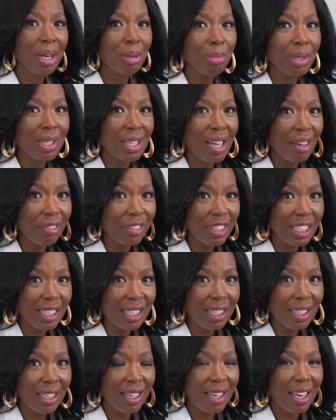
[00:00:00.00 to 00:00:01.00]

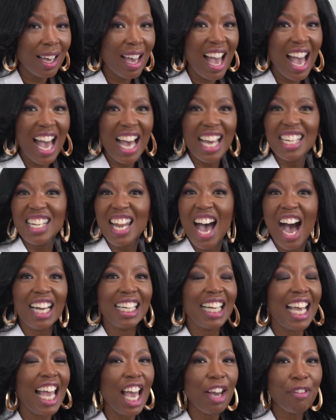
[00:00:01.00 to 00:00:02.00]
Beloved,
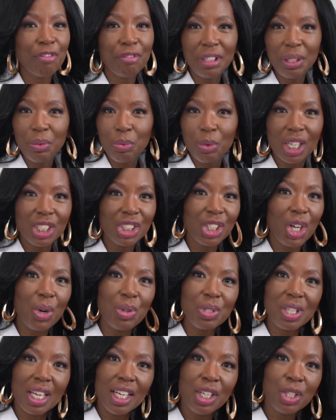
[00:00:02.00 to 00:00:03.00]
not everyone
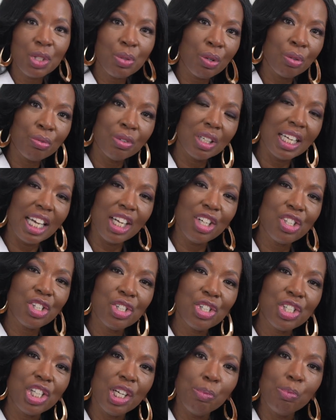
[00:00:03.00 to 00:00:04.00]
goes into a
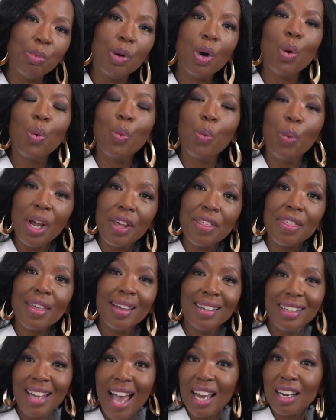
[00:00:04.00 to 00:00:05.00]
relationship with
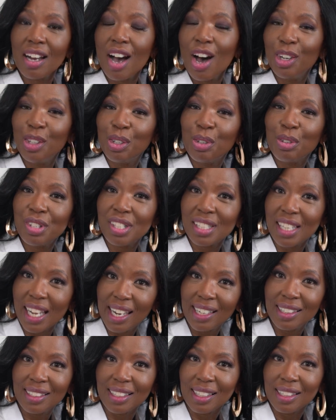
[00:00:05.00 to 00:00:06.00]
that
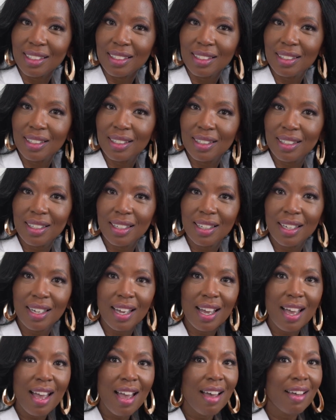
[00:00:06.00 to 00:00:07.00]
understanding.
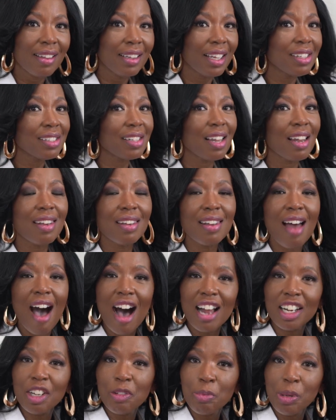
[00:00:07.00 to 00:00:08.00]
There's a
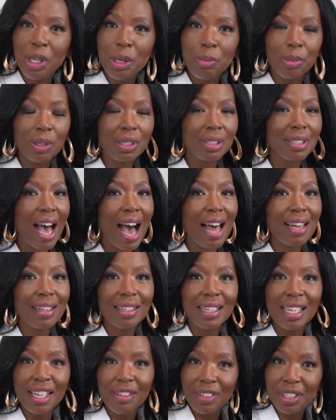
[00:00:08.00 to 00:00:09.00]
lot of people not
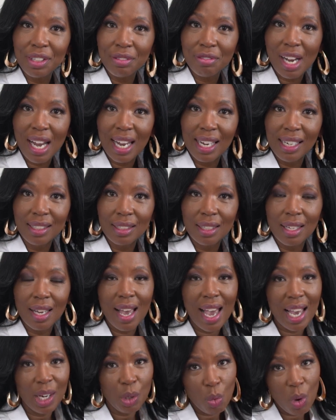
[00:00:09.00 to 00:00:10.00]
living right
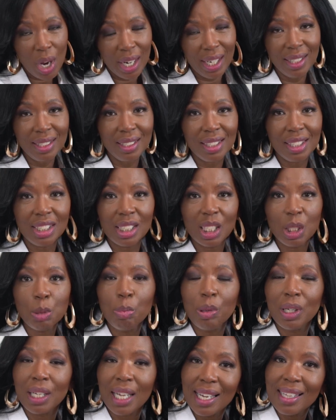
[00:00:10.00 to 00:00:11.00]
and wanting to
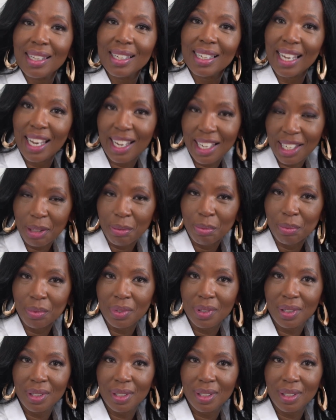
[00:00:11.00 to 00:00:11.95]
just play the game.